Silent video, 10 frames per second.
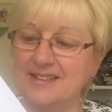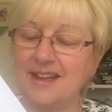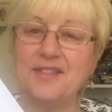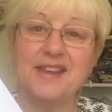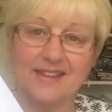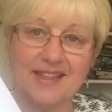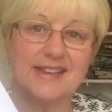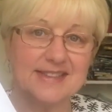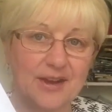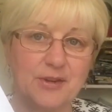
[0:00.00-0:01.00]
I think
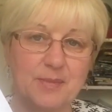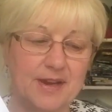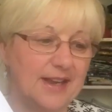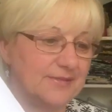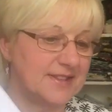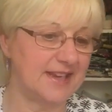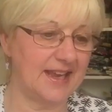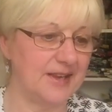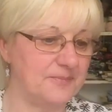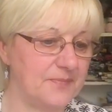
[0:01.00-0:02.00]
that's how you pronounce the name.